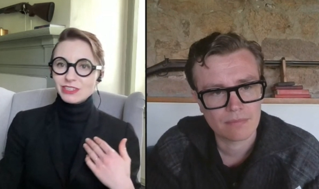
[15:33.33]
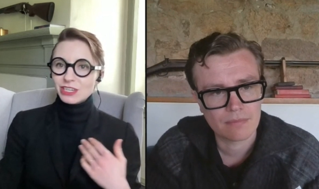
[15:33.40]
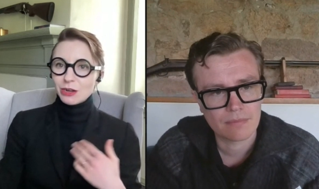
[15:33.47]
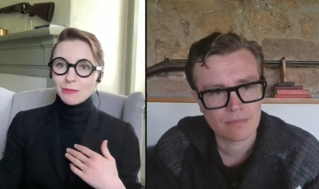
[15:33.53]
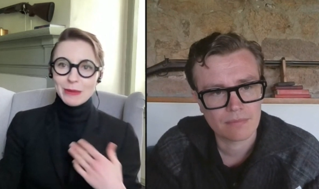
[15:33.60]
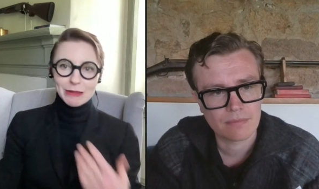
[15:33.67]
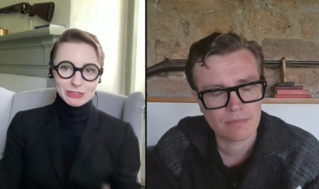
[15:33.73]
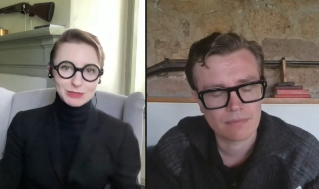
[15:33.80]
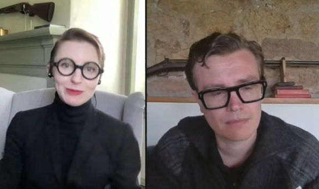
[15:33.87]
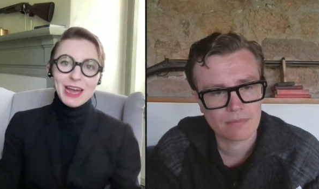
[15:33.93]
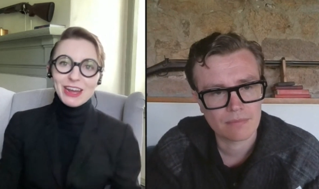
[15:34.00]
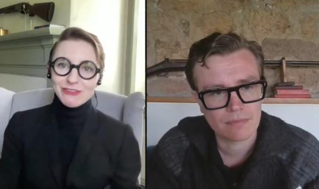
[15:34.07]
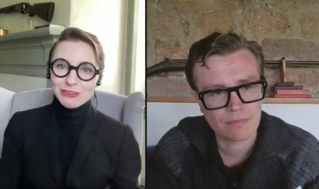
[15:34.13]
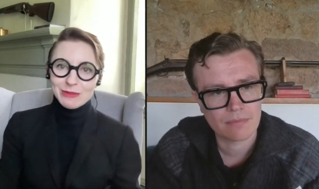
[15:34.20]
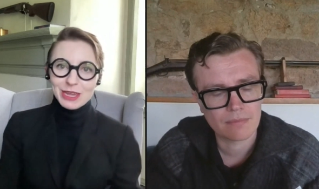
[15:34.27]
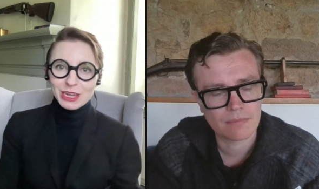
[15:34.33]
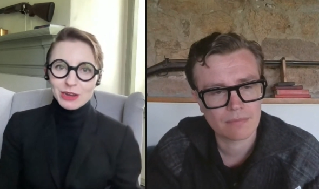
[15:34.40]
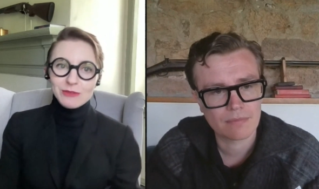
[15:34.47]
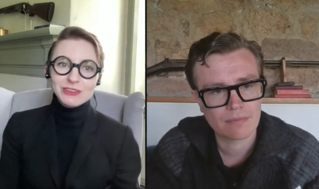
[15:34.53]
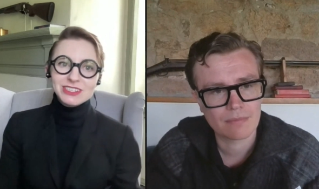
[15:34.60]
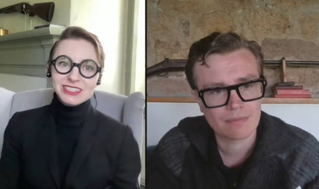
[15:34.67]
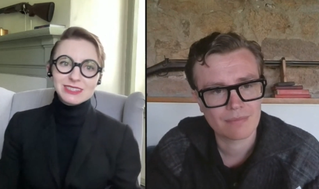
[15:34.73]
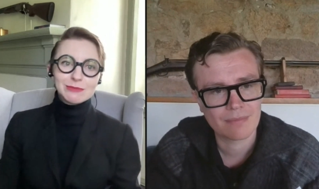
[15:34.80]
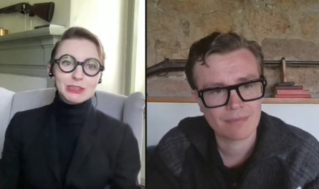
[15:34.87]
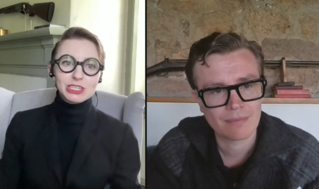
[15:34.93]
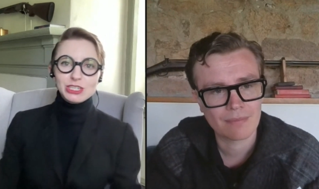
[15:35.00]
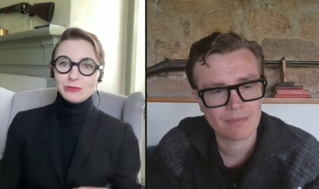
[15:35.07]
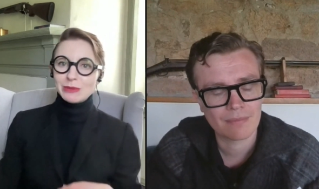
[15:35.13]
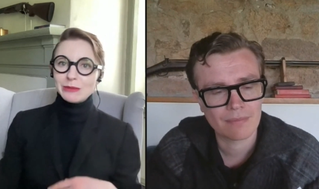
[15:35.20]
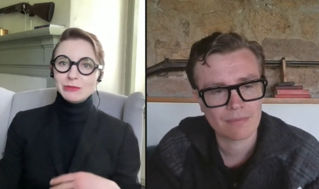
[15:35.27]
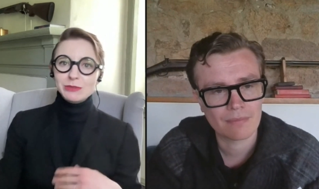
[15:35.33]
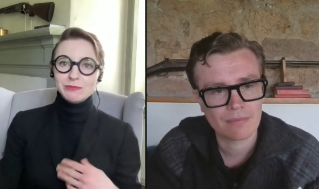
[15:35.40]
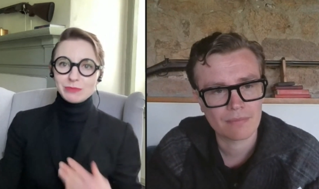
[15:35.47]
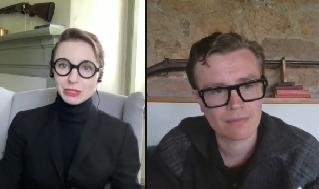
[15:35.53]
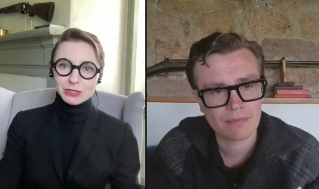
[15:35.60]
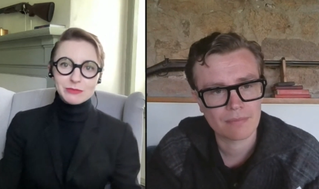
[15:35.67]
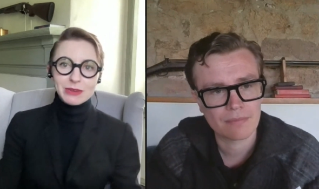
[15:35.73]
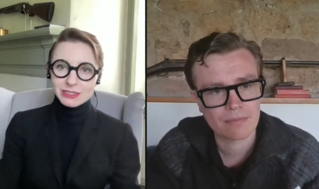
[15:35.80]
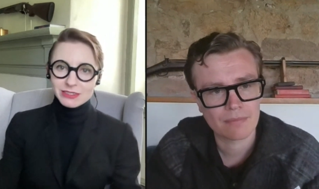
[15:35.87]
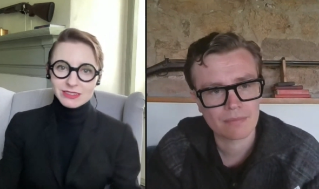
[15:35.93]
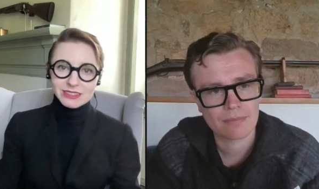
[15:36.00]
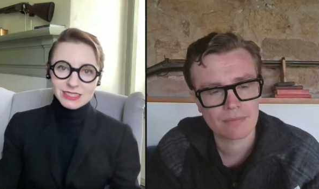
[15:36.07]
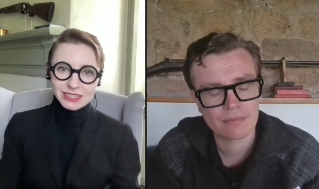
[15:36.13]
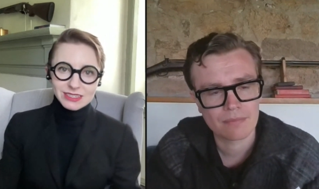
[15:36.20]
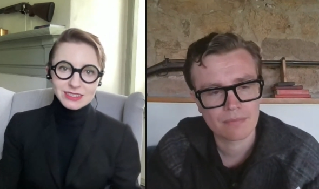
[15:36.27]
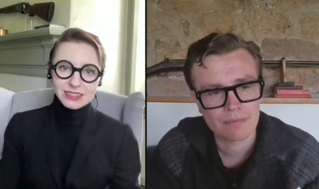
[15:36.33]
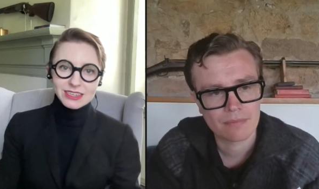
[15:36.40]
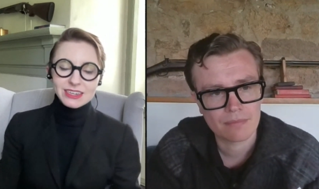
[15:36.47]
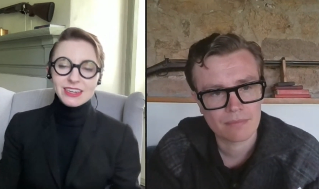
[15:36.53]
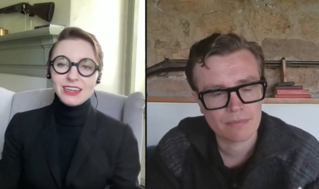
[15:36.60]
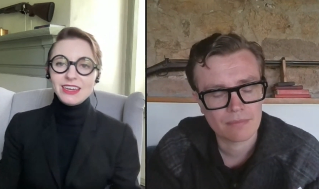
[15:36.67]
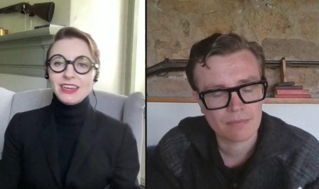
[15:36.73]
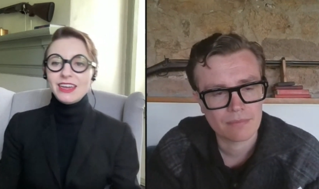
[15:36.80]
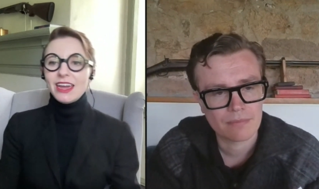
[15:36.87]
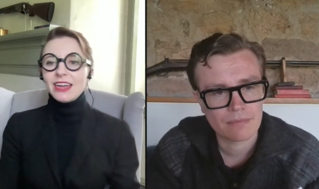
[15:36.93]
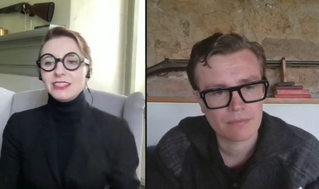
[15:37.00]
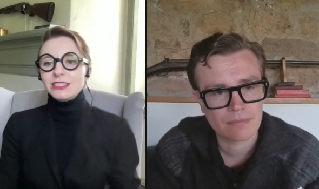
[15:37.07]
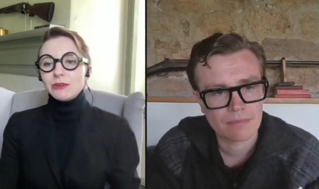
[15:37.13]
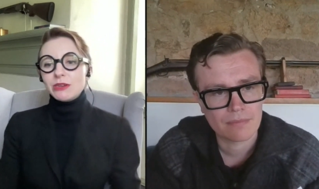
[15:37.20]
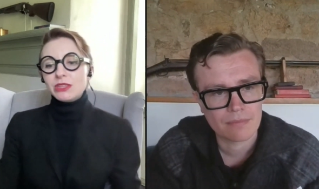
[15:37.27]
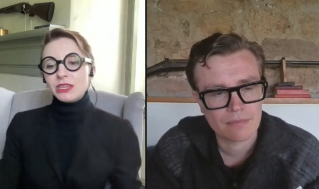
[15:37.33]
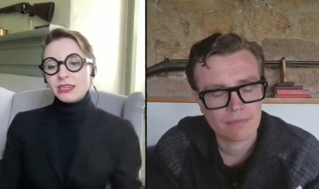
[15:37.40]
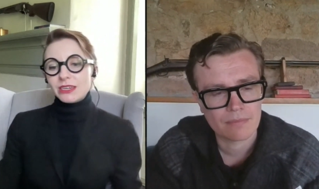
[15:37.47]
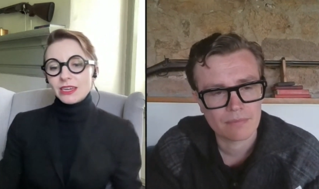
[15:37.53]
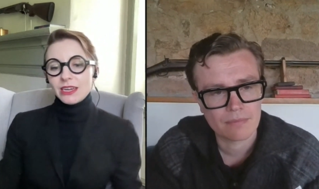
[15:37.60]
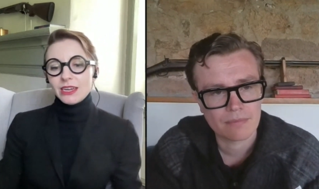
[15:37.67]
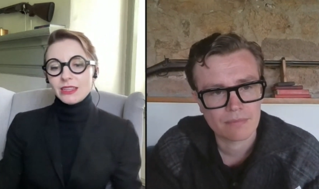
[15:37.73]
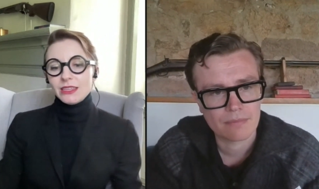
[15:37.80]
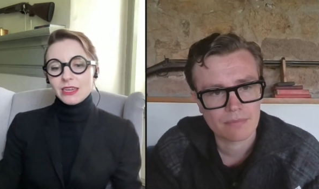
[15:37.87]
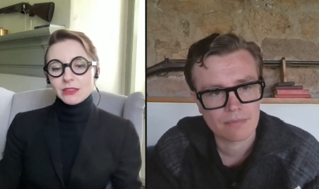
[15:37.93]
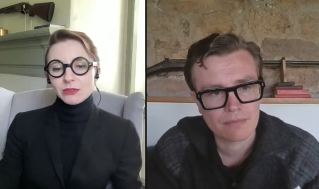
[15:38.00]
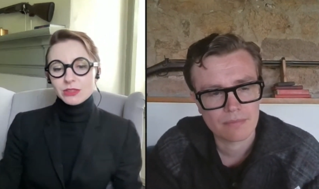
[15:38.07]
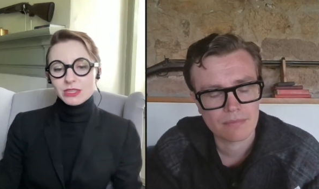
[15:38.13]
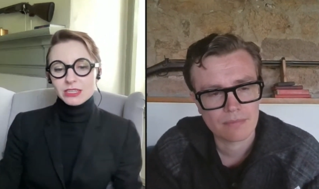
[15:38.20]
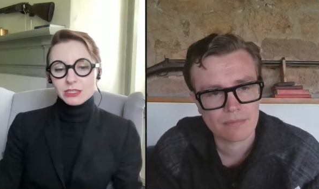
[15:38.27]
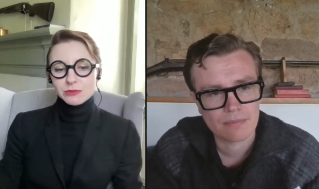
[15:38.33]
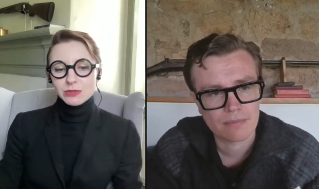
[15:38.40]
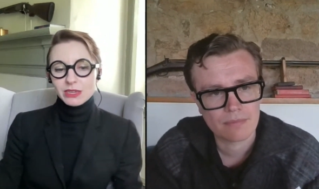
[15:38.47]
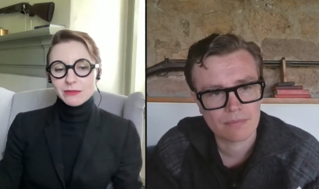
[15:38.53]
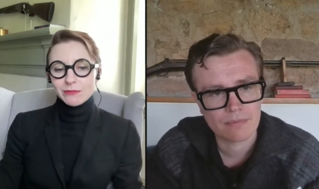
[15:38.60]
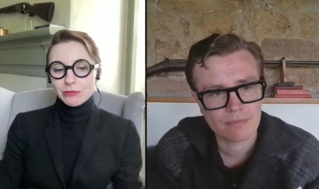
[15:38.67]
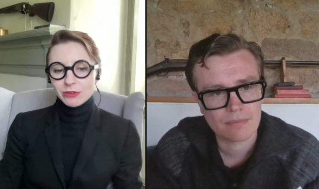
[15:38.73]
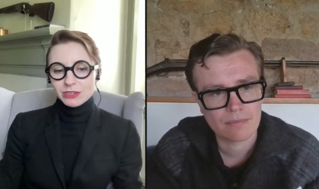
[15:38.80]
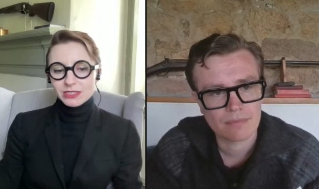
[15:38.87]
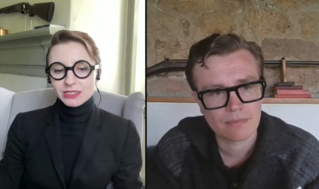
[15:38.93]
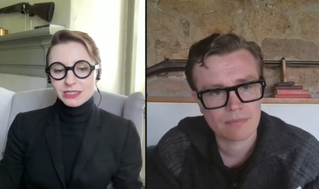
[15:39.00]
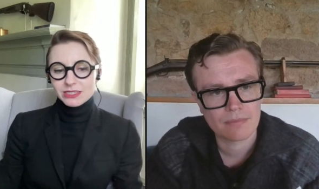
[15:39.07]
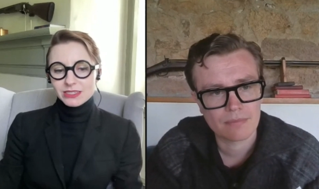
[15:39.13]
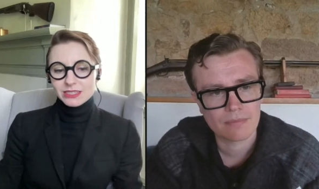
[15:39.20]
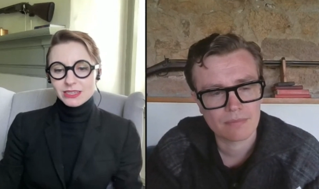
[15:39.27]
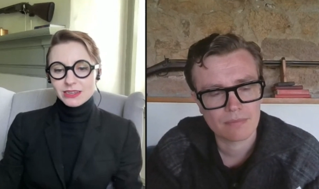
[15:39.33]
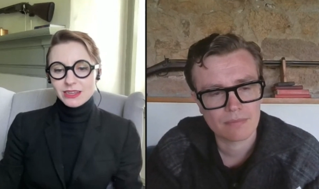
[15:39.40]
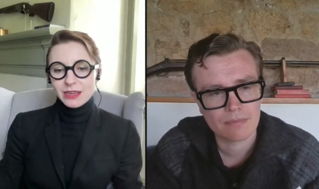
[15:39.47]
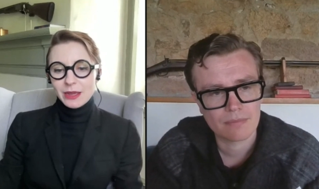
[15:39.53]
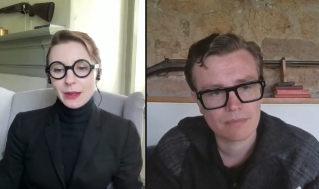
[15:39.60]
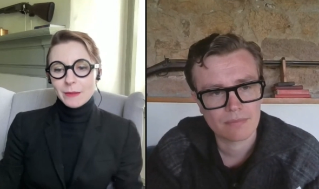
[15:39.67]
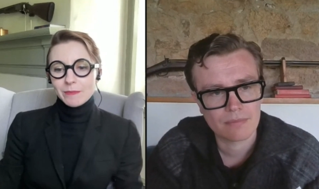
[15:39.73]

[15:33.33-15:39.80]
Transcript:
Speaker 1: you know bounce back from hangovers as much to be able to build muscles easily and so i think the other thing that's really important is that